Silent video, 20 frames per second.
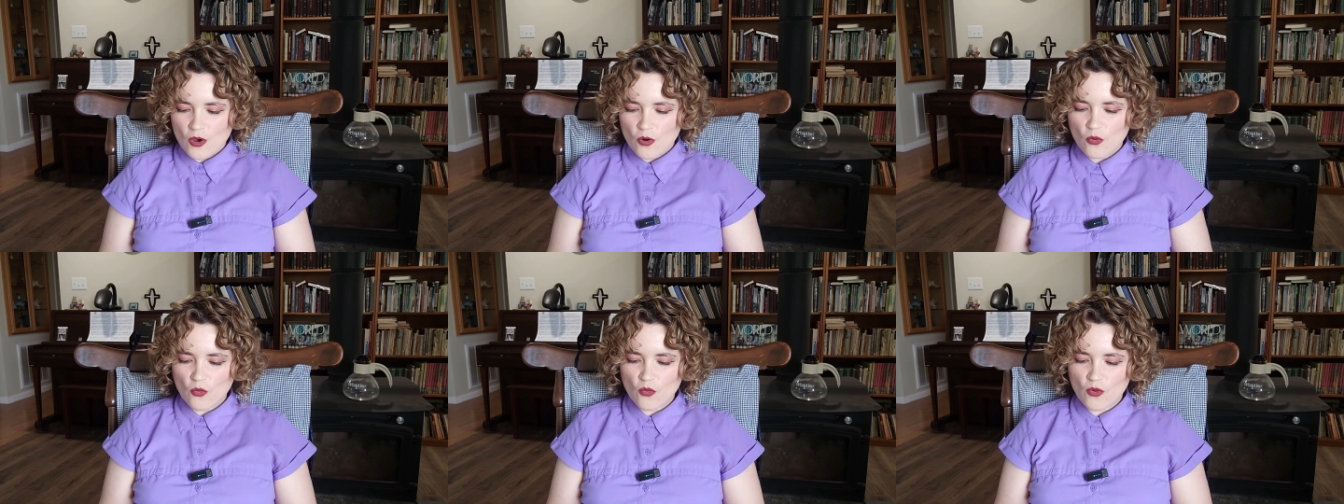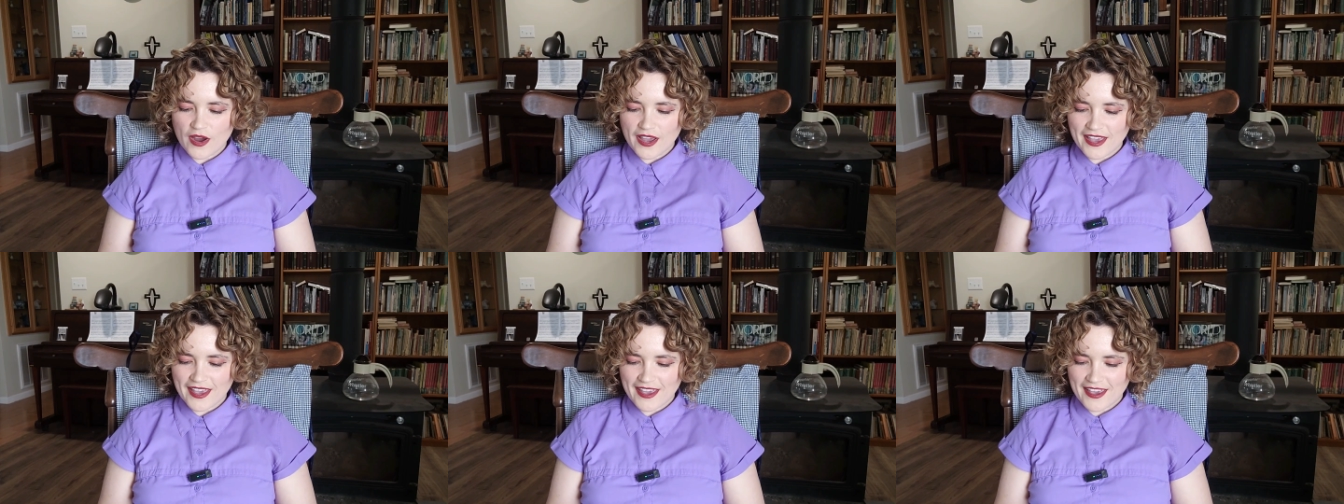
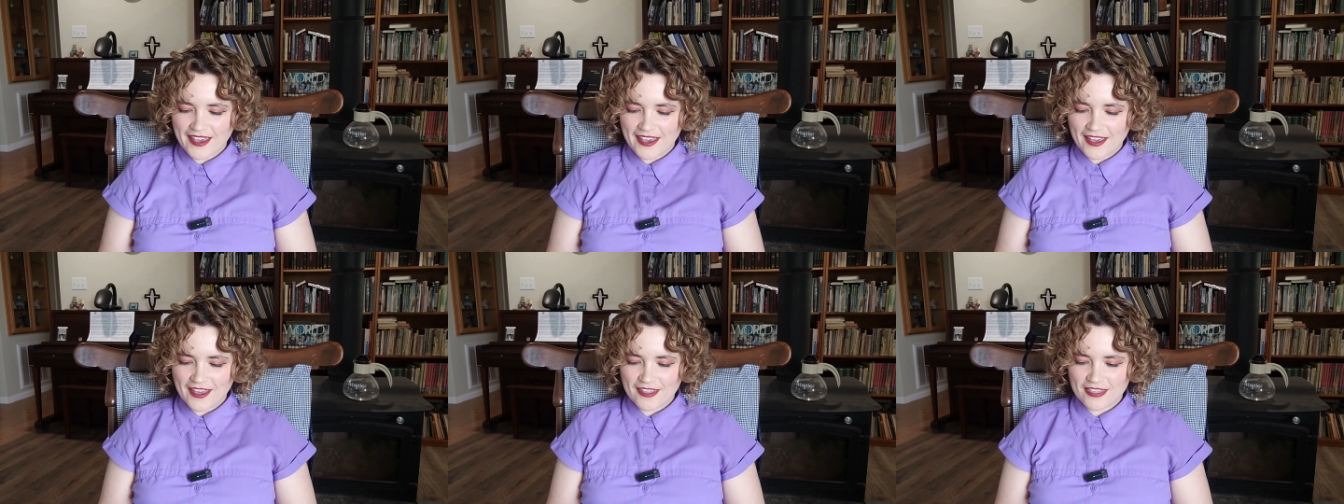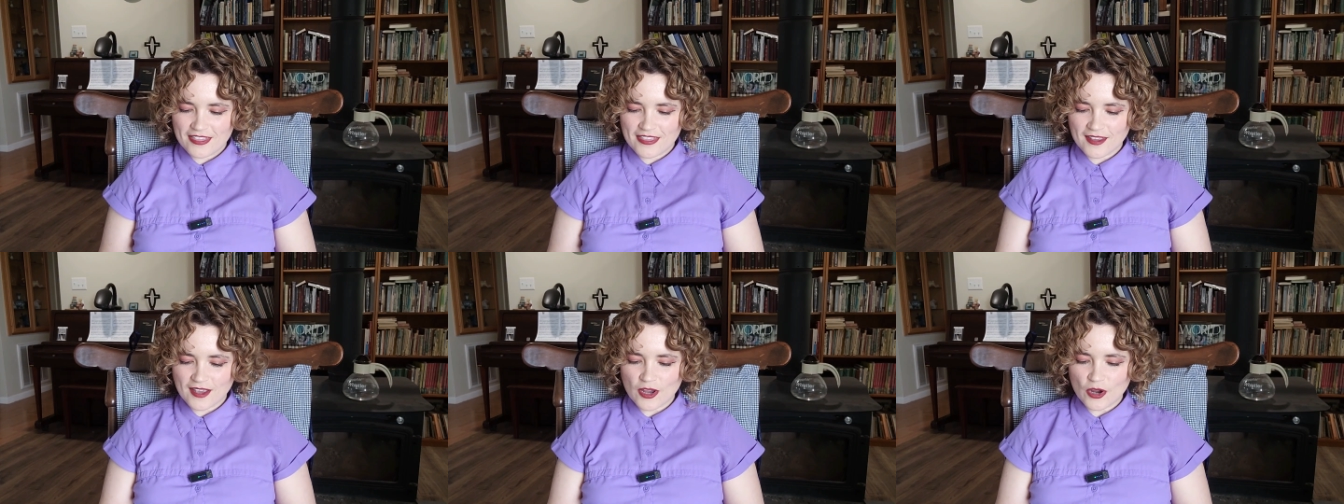
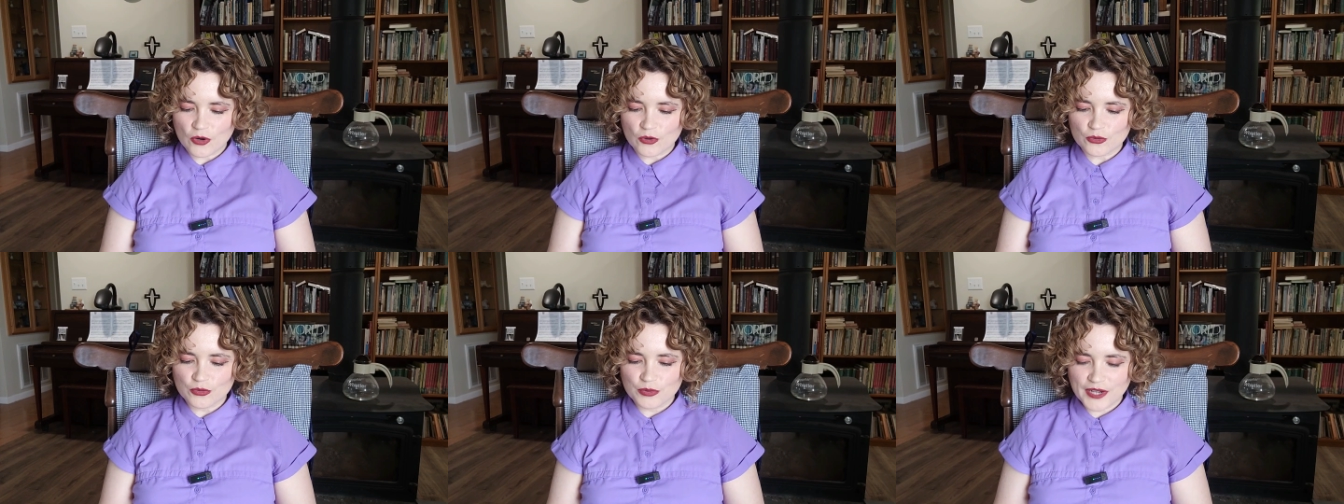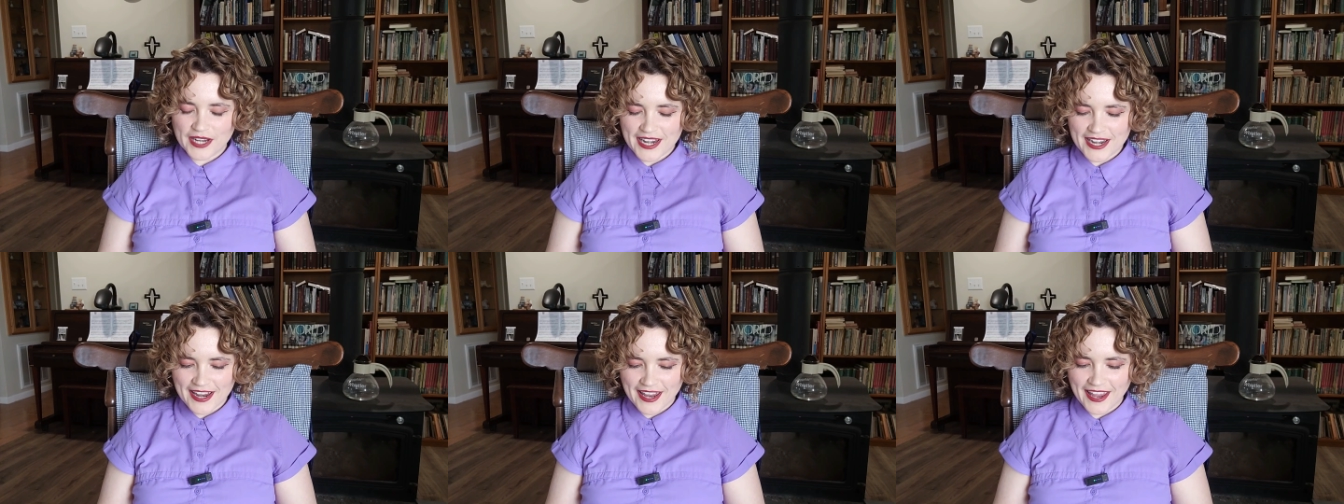with
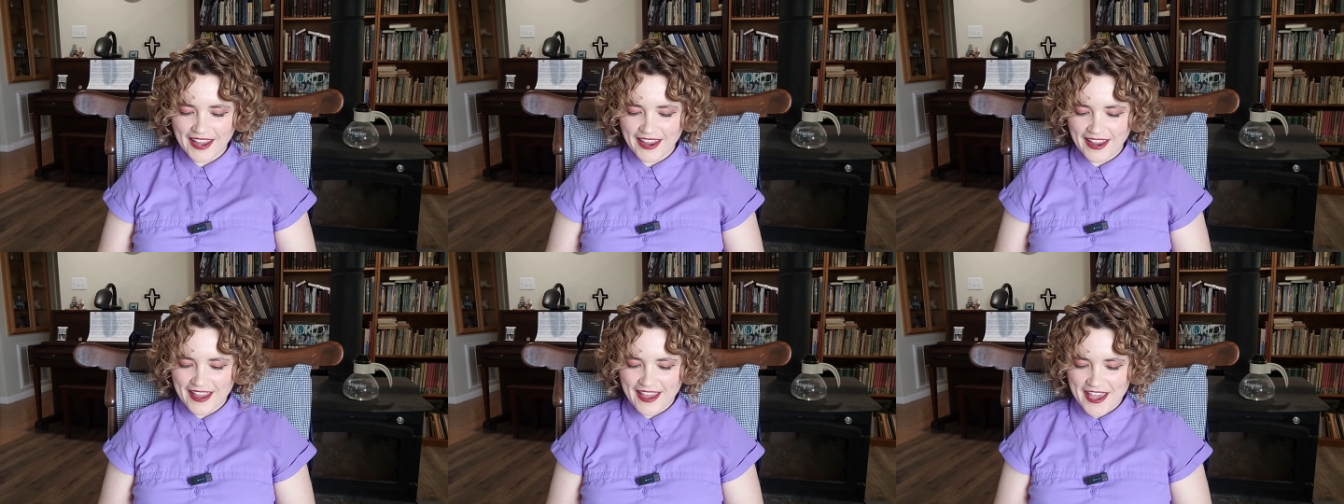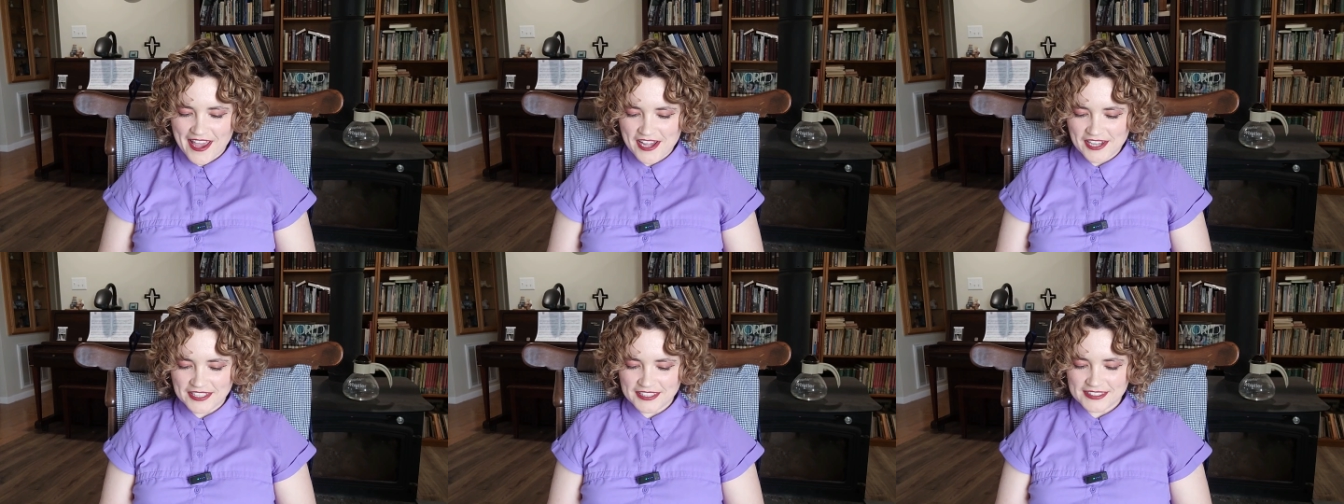reading